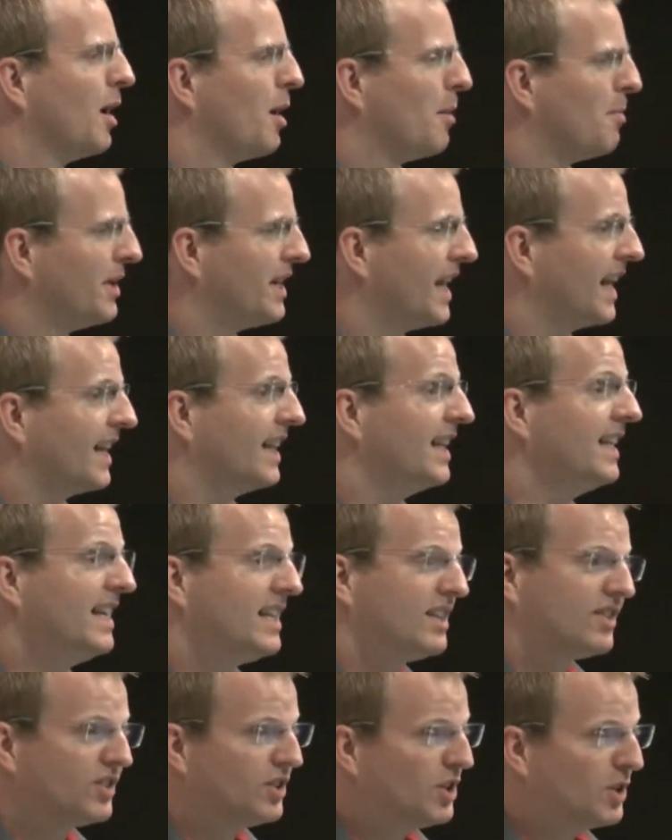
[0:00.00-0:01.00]
But at
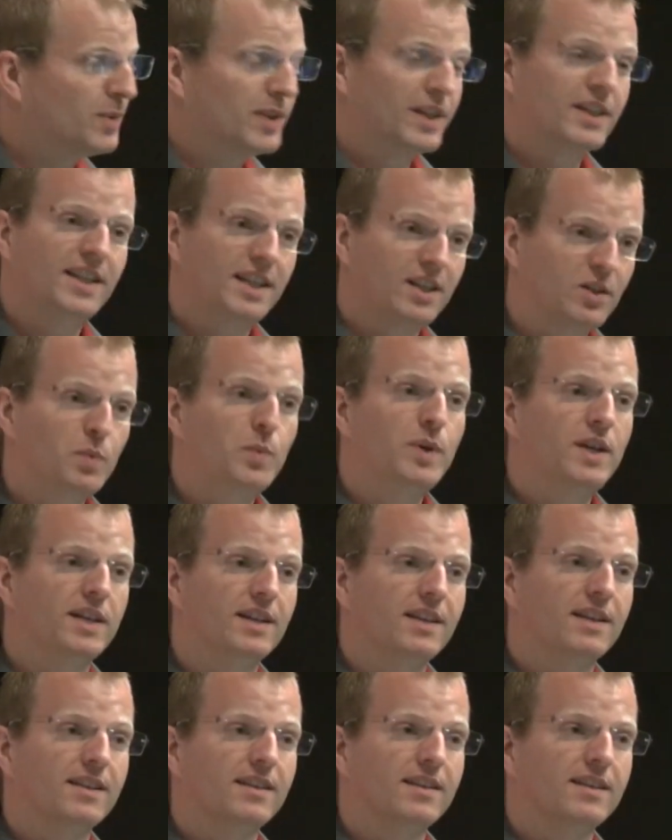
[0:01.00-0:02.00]
least during this
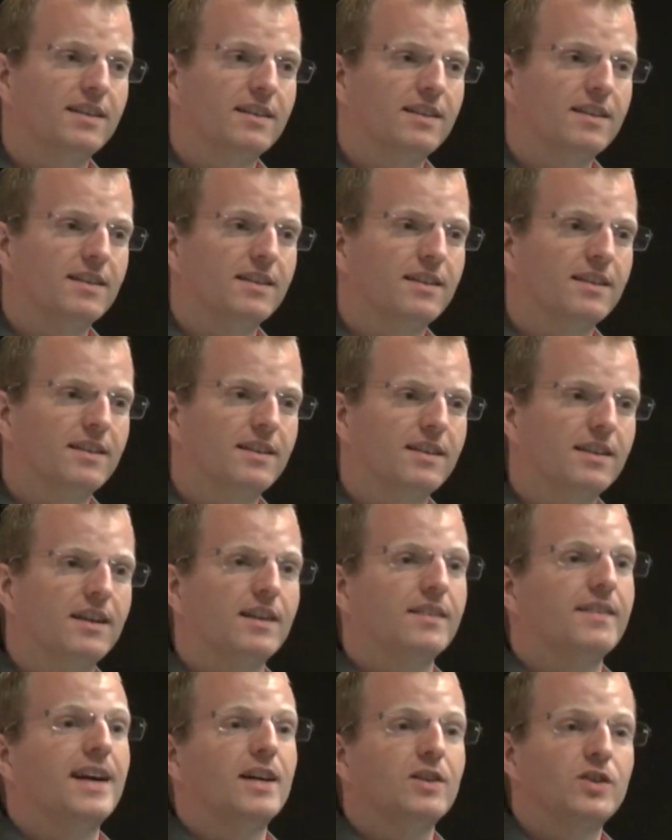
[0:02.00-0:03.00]
week,
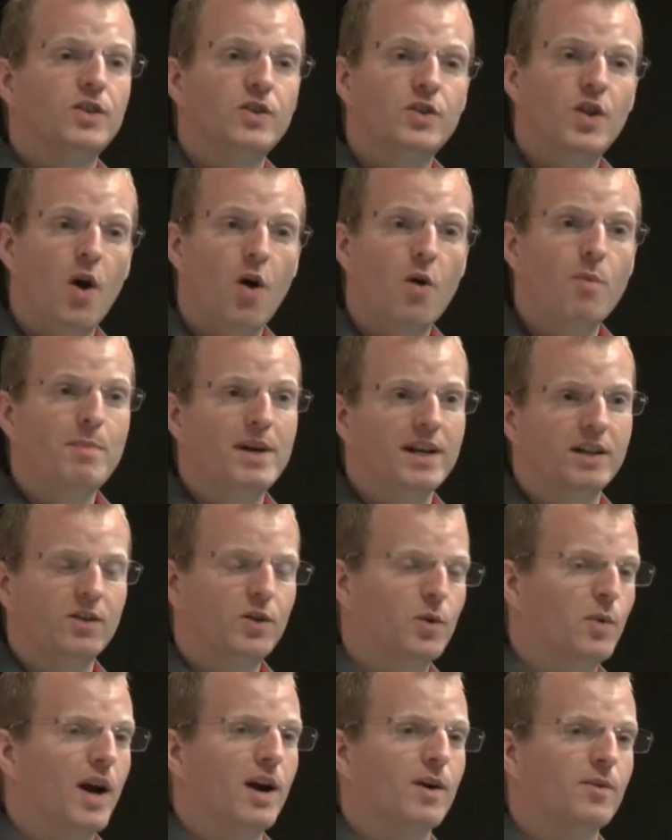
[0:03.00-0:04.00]
there's no middle
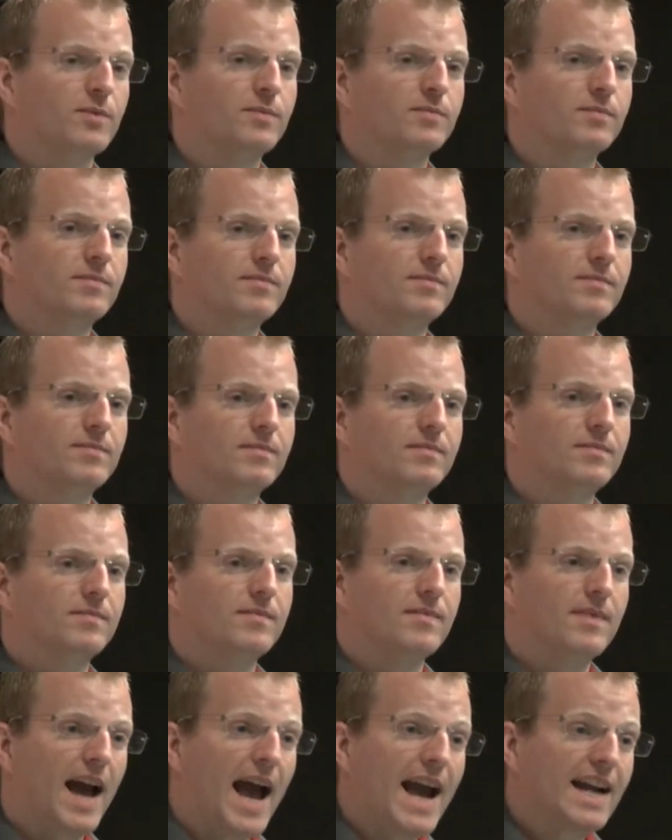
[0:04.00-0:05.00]
ground.
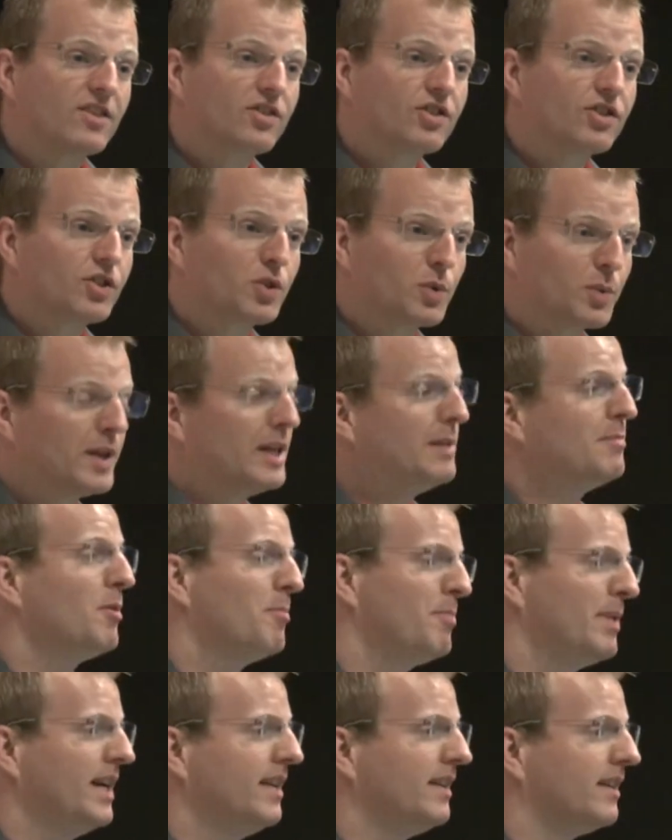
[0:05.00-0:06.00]
Extreme
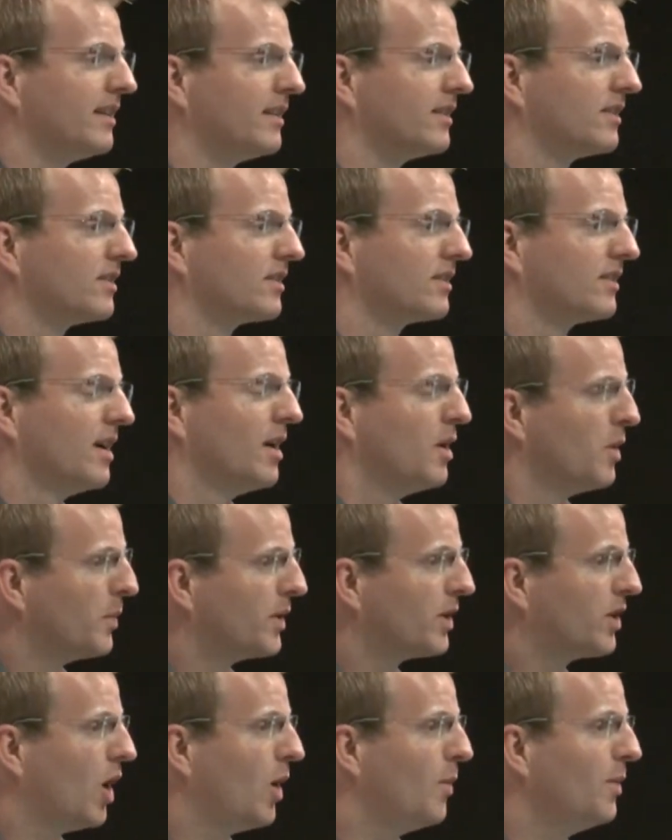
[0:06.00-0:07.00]
opinions.
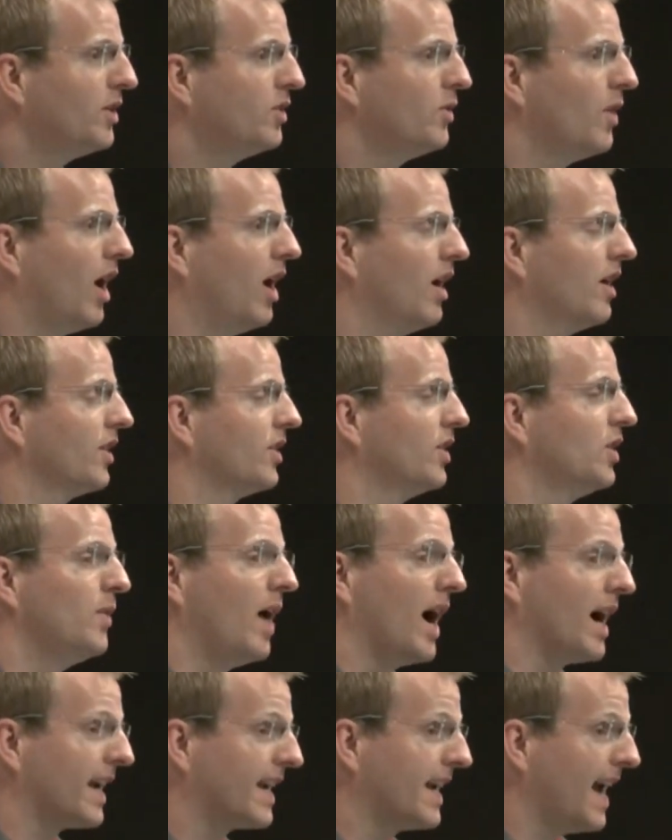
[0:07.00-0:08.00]
We're going to argue
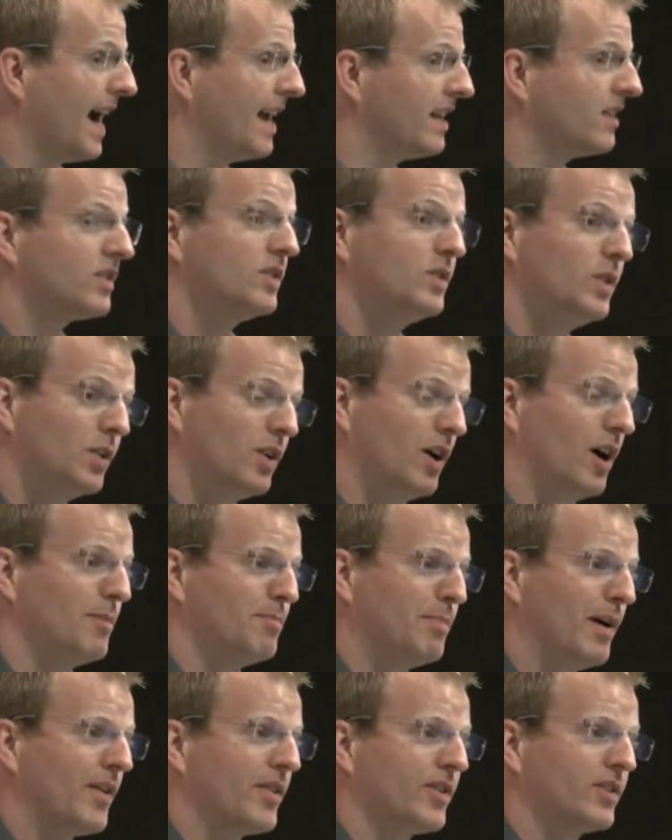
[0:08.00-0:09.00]
against null
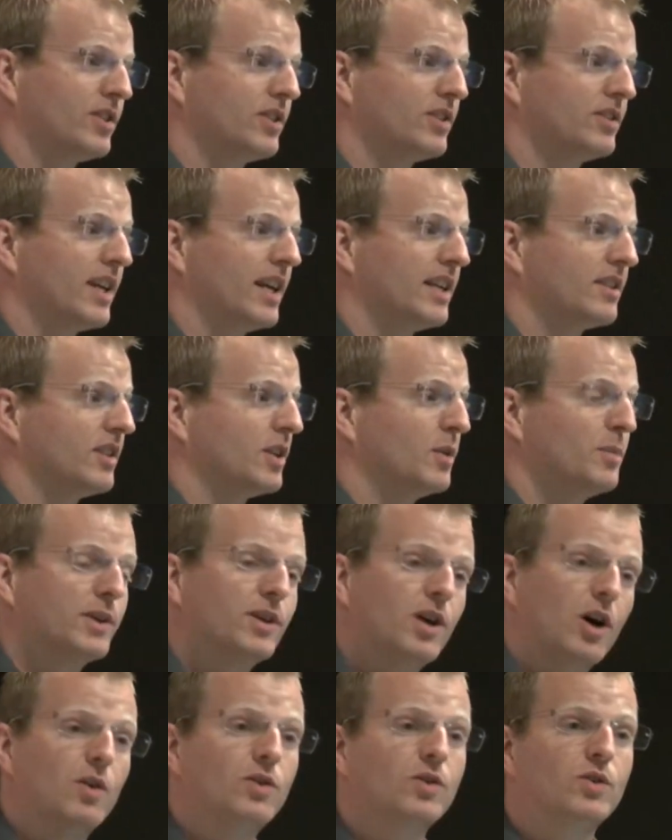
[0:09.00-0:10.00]
hypothesis testing. We're
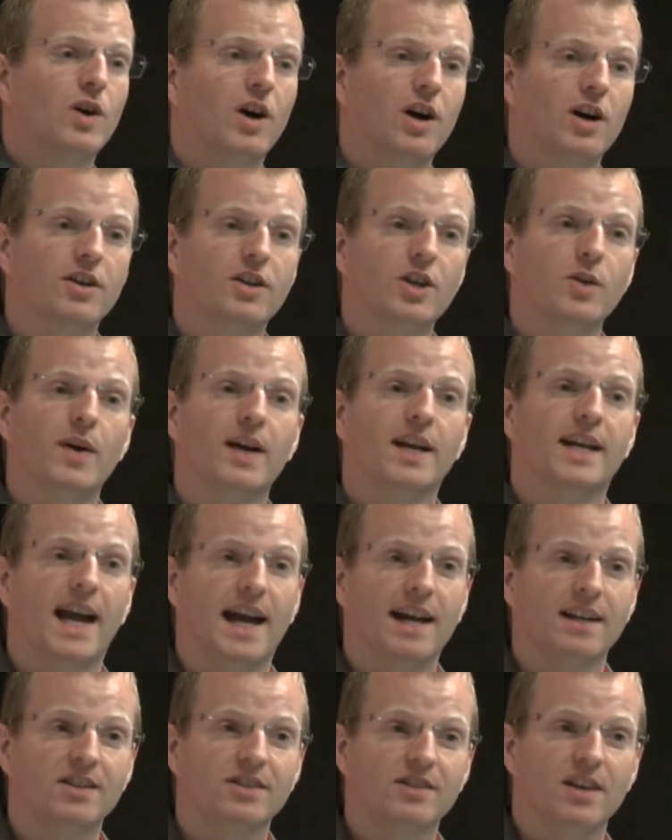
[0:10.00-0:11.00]
going to argue
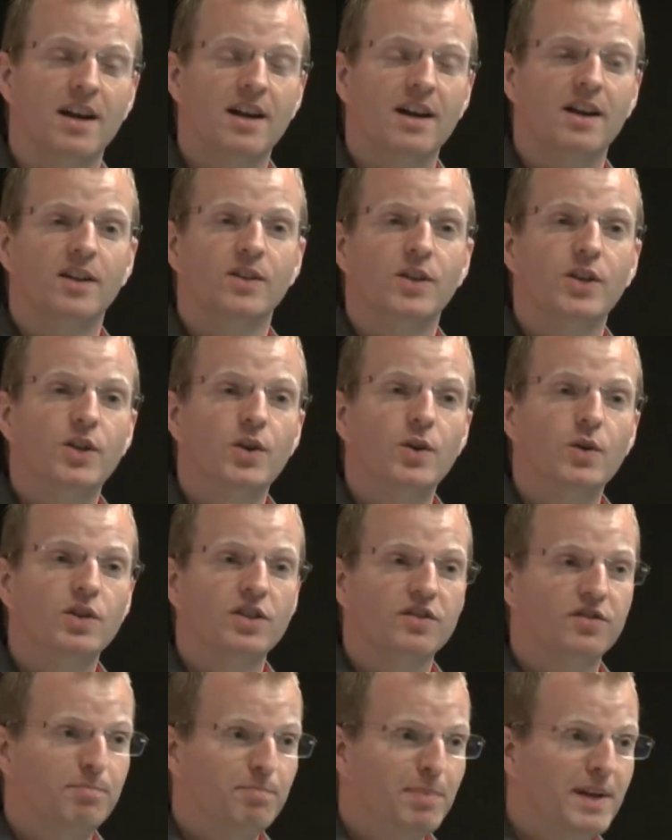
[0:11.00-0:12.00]
against the use
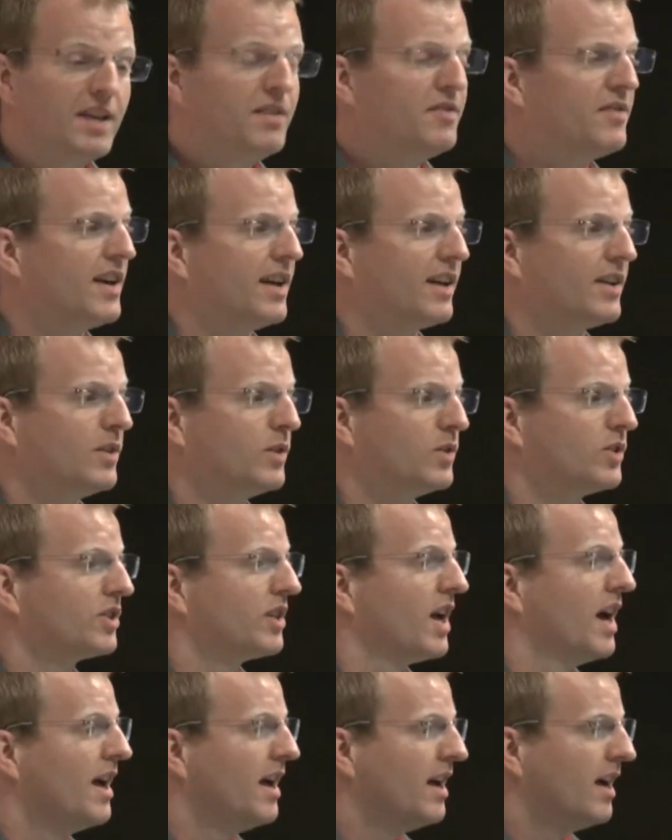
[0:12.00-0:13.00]
of p-values.
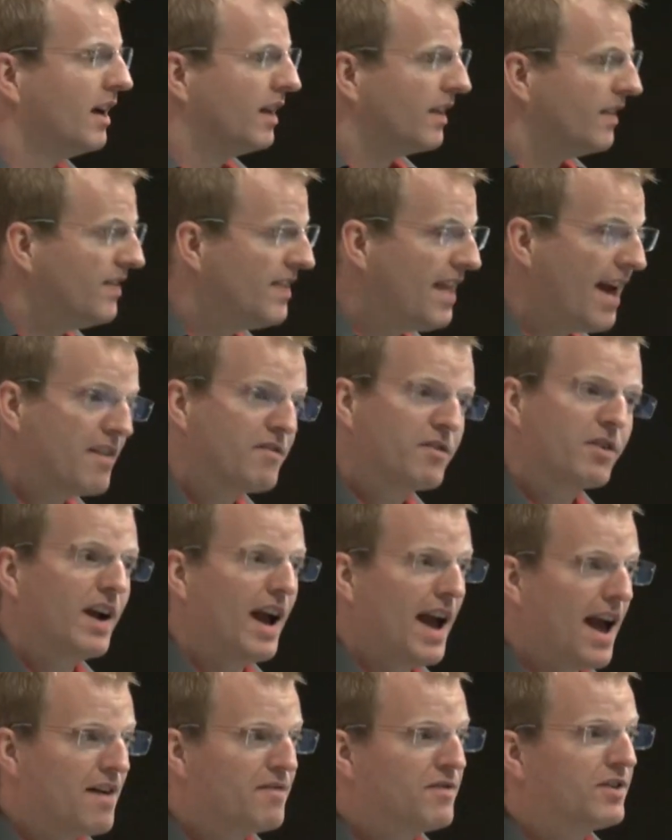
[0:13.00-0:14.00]
Never
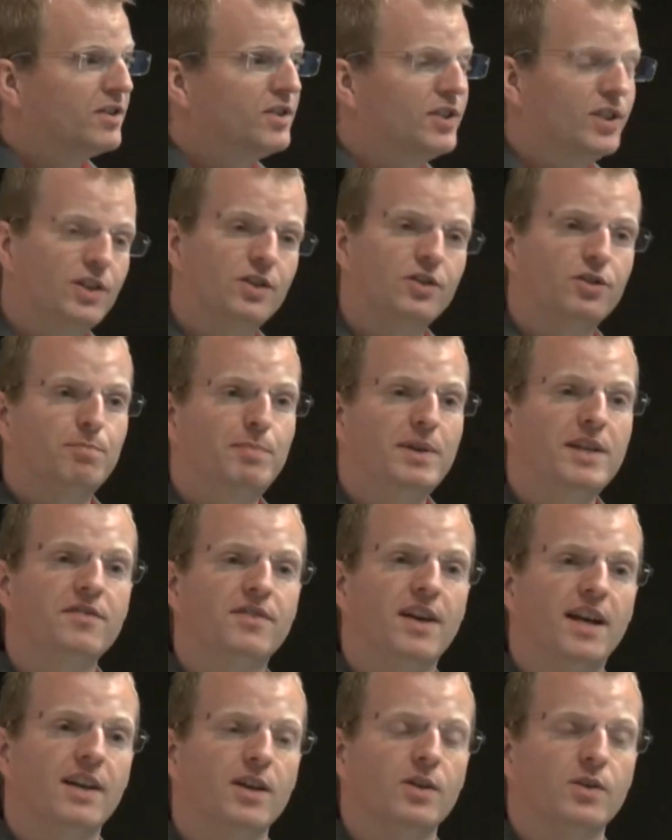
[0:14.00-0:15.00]
ever to use
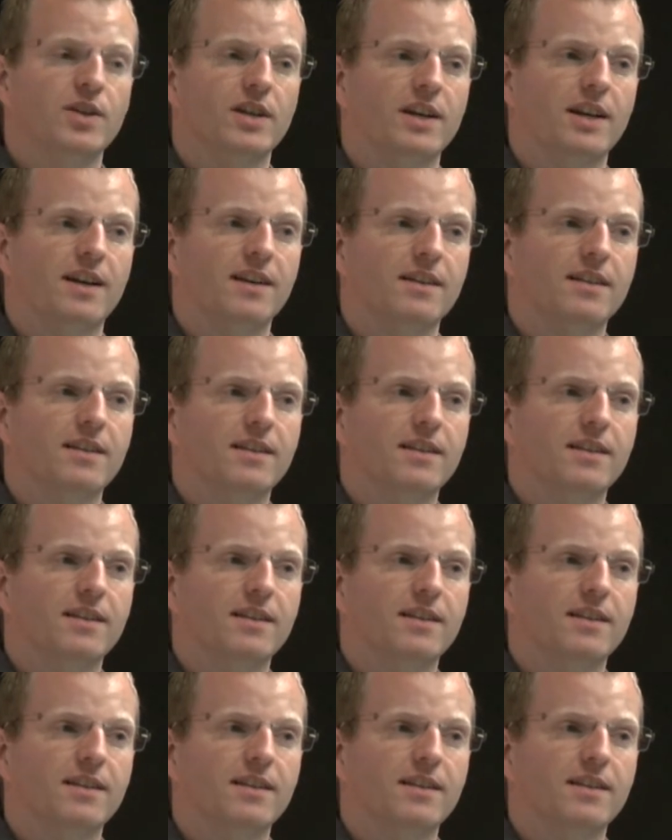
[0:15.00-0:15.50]
p-values again.